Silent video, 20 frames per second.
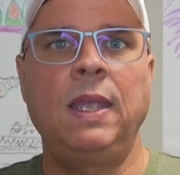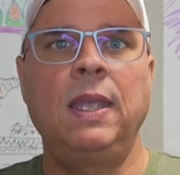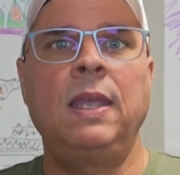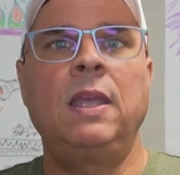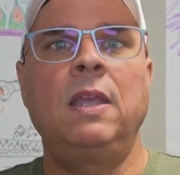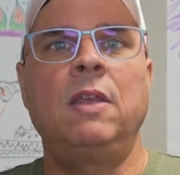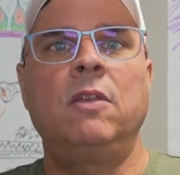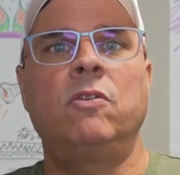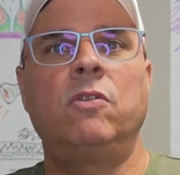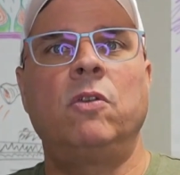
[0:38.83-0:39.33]

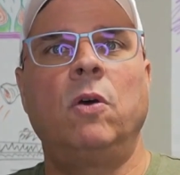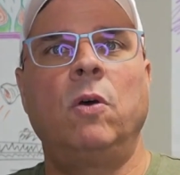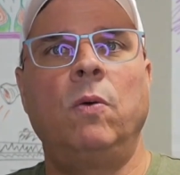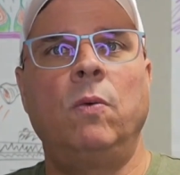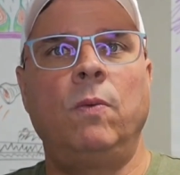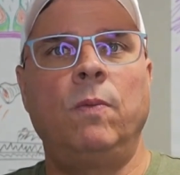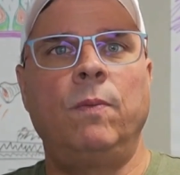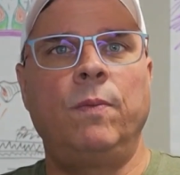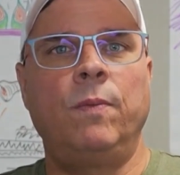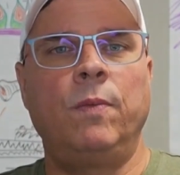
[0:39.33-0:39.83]
So
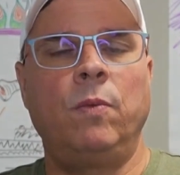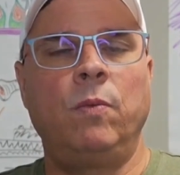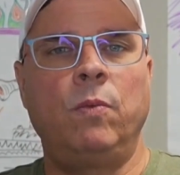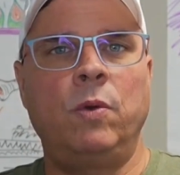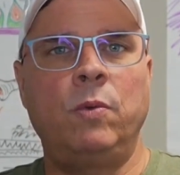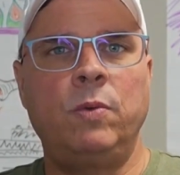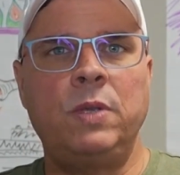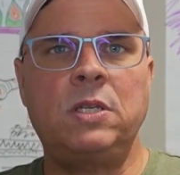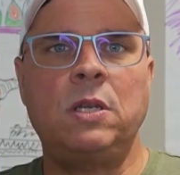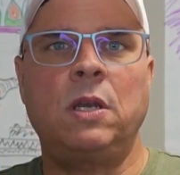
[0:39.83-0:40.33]

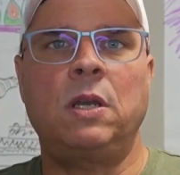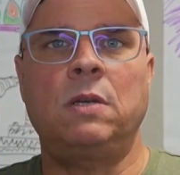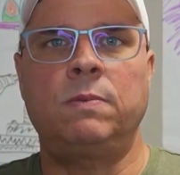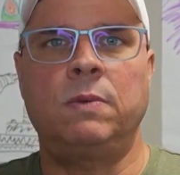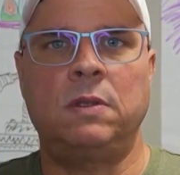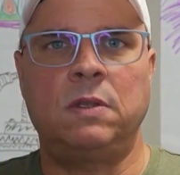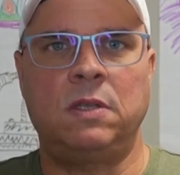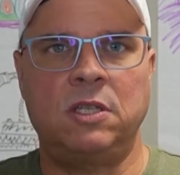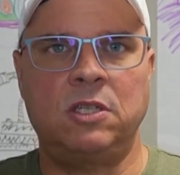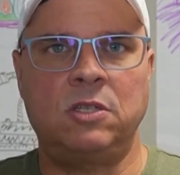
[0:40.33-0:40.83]
what we talked
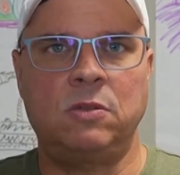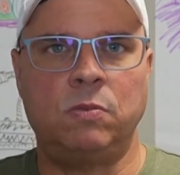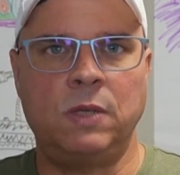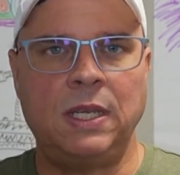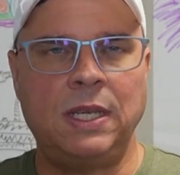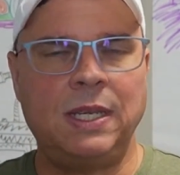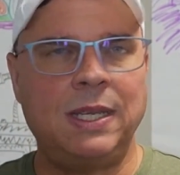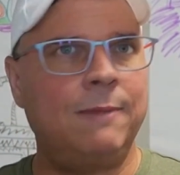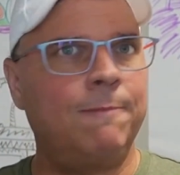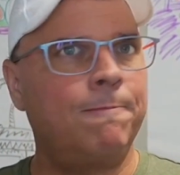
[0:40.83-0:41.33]
about this
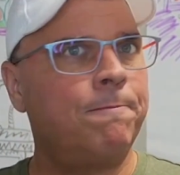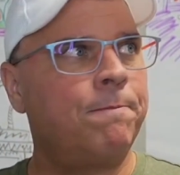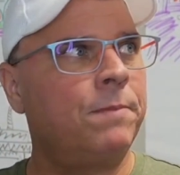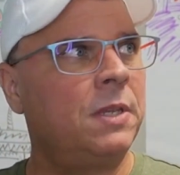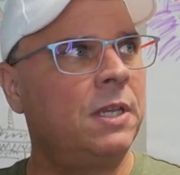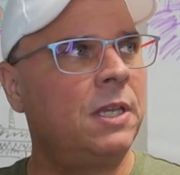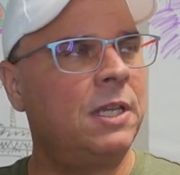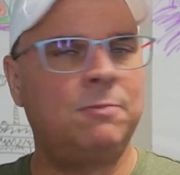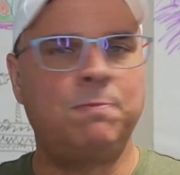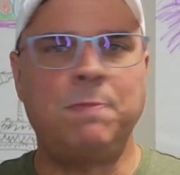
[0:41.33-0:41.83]
week
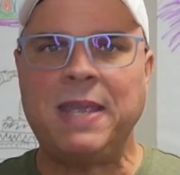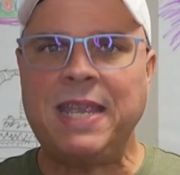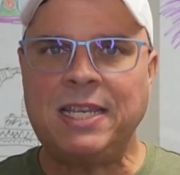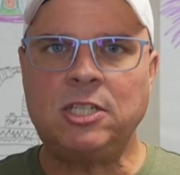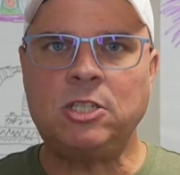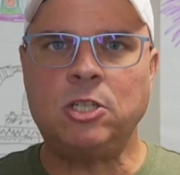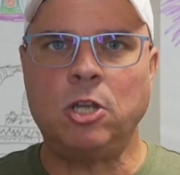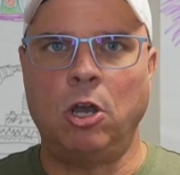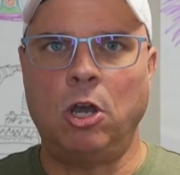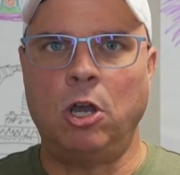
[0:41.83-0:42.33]
is
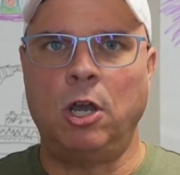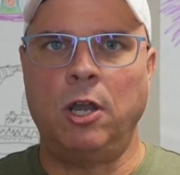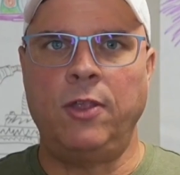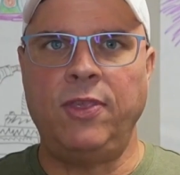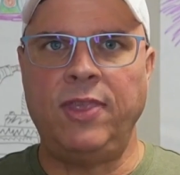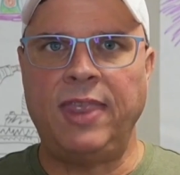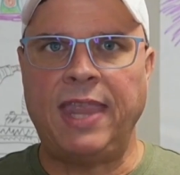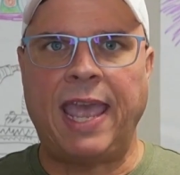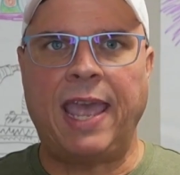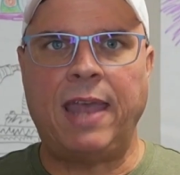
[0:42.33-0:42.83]
based
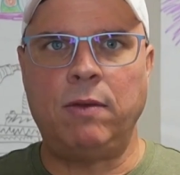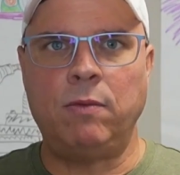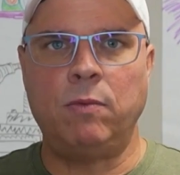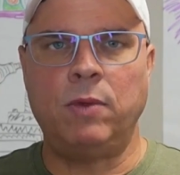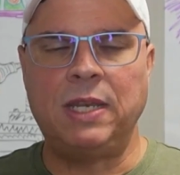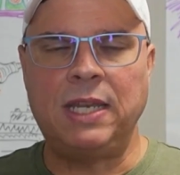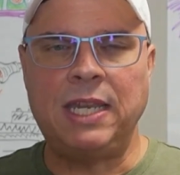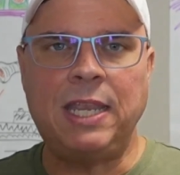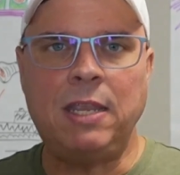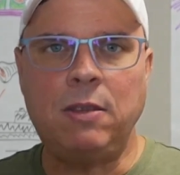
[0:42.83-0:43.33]
on that.
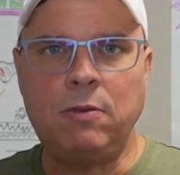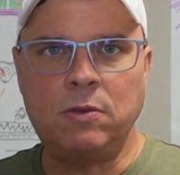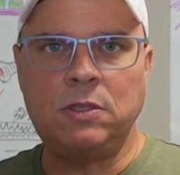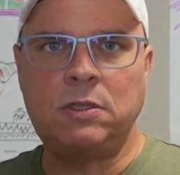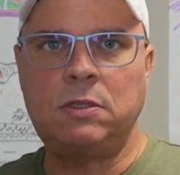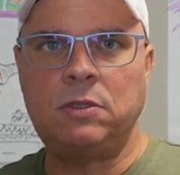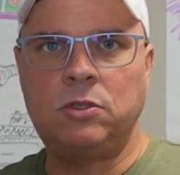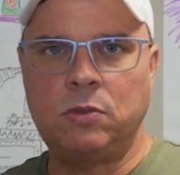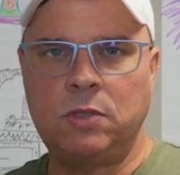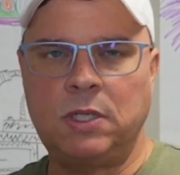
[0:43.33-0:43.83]
When he was
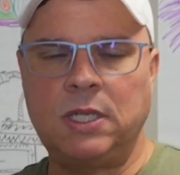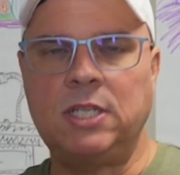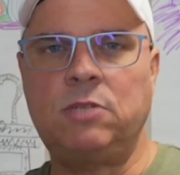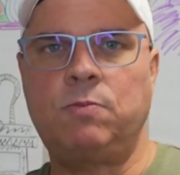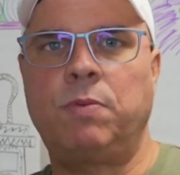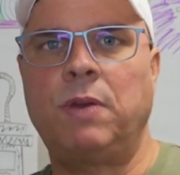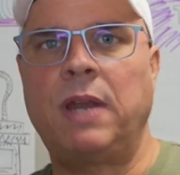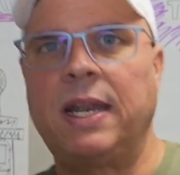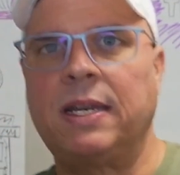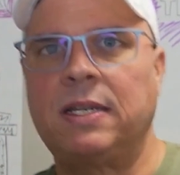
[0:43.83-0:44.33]
during his
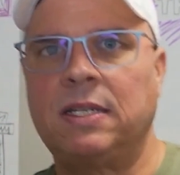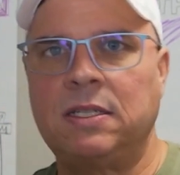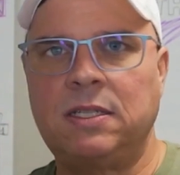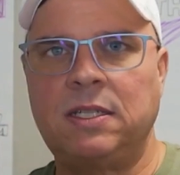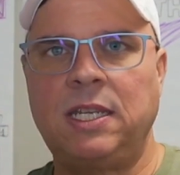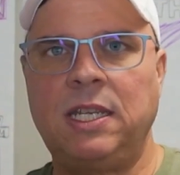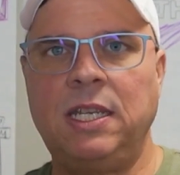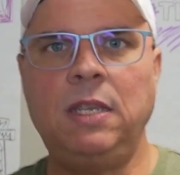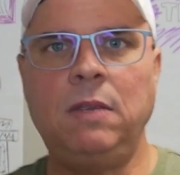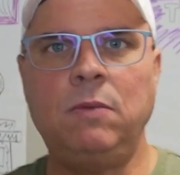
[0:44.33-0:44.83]
practice,
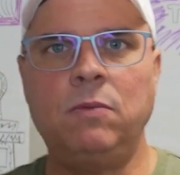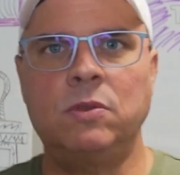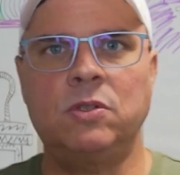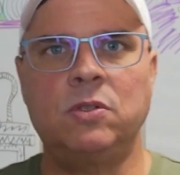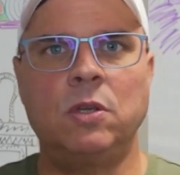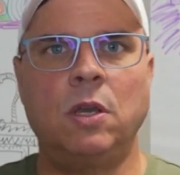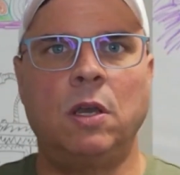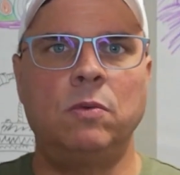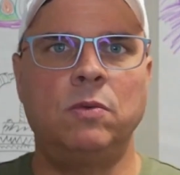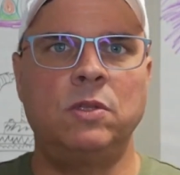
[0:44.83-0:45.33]
he was
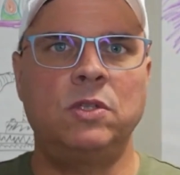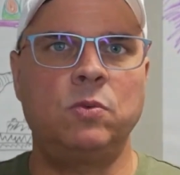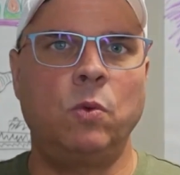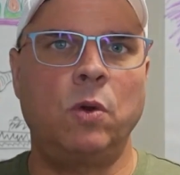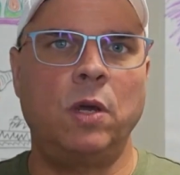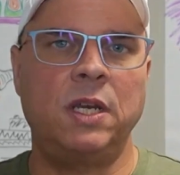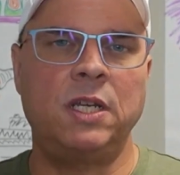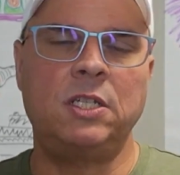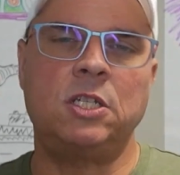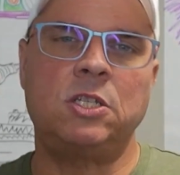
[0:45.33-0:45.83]
always
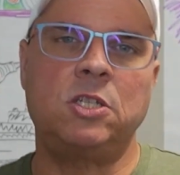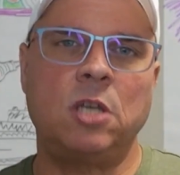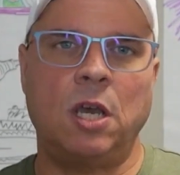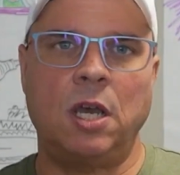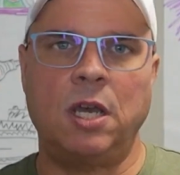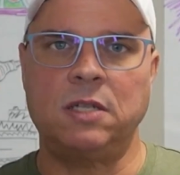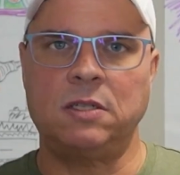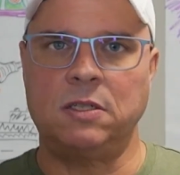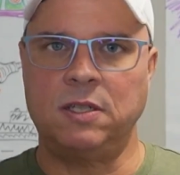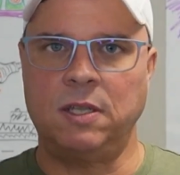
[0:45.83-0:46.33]
wanting to
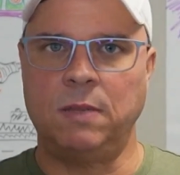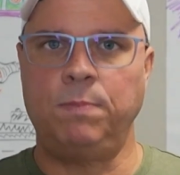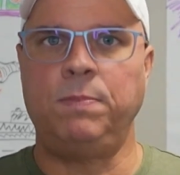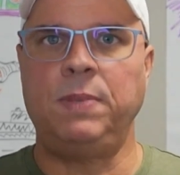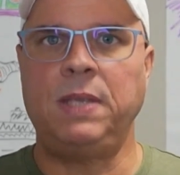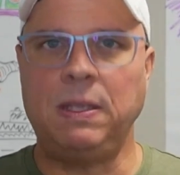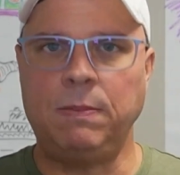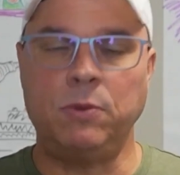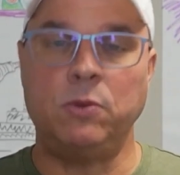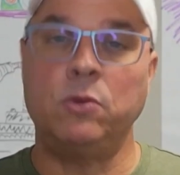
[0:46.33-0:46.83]
talk to the
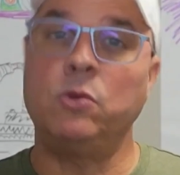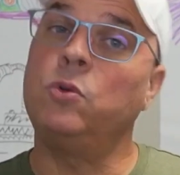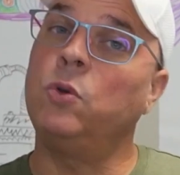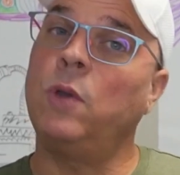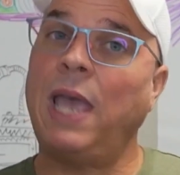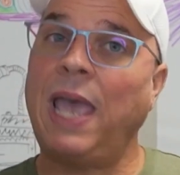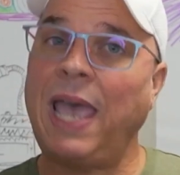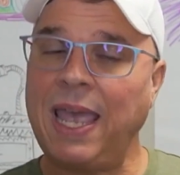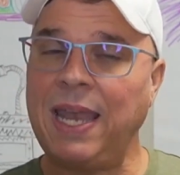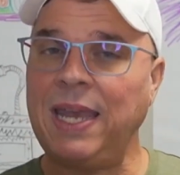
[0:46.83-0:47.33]
people who
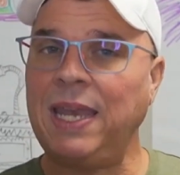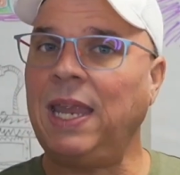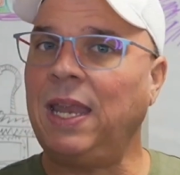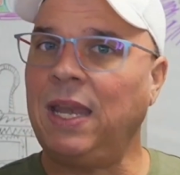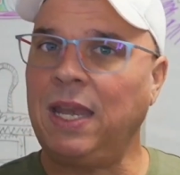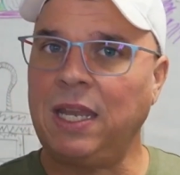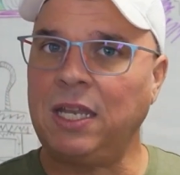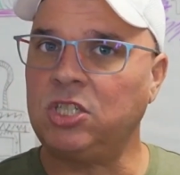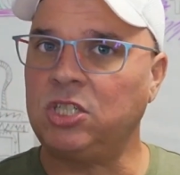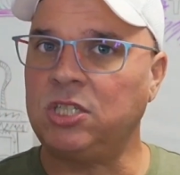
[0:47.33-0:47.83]
had
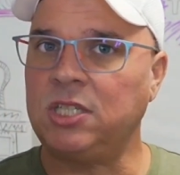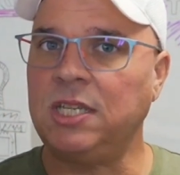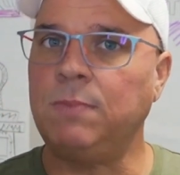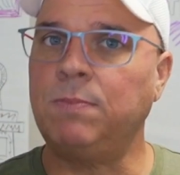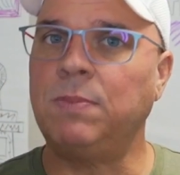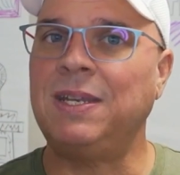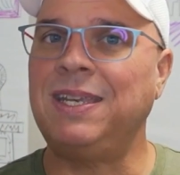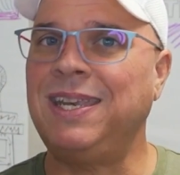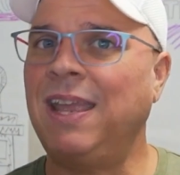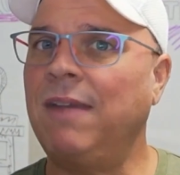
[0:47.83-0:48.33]
ADHD,
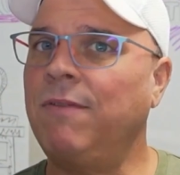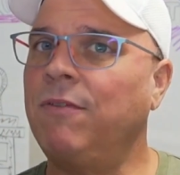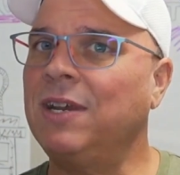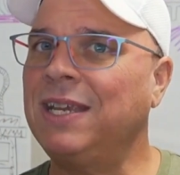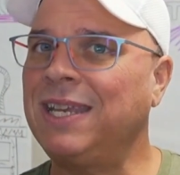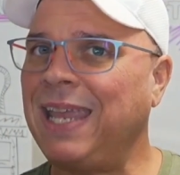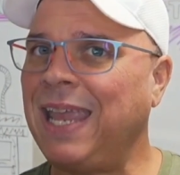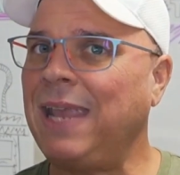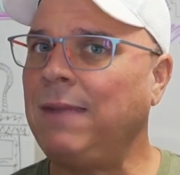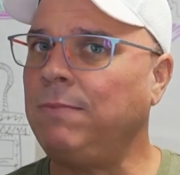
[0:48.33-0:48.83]
but never
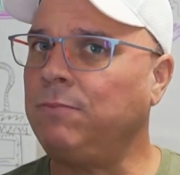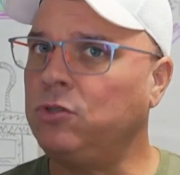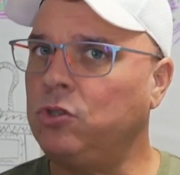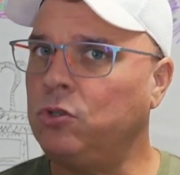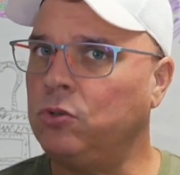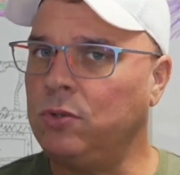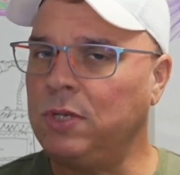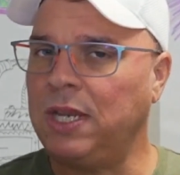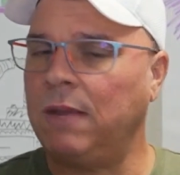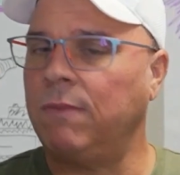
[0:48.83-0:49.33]
came
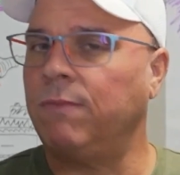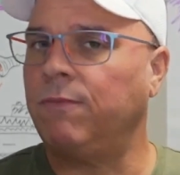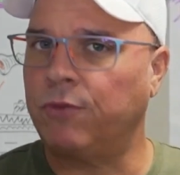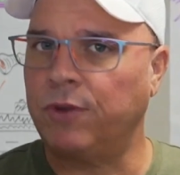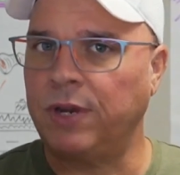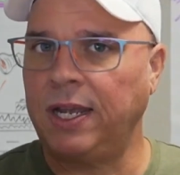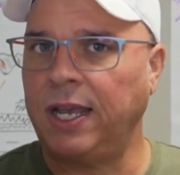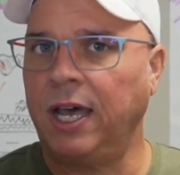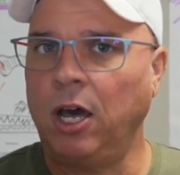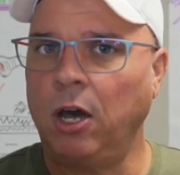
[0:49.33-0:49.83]
to him
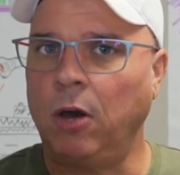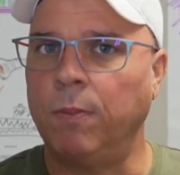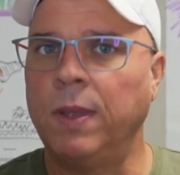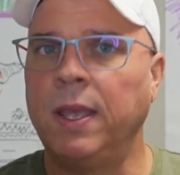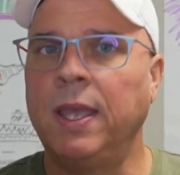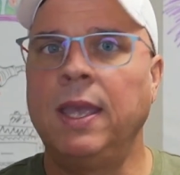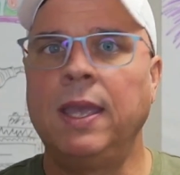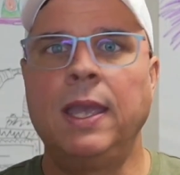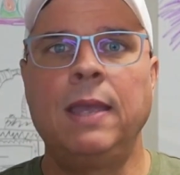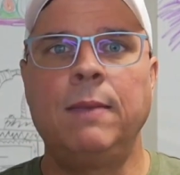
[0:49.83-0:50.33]
for help.
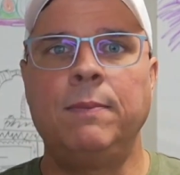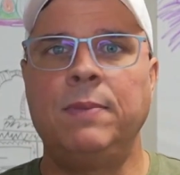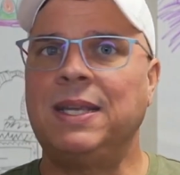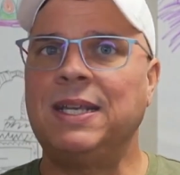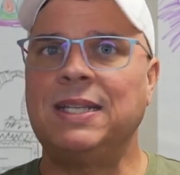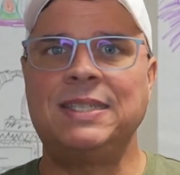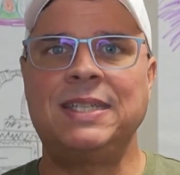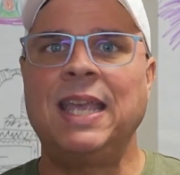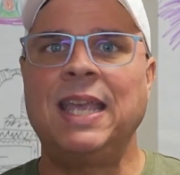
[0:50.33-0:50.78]
Because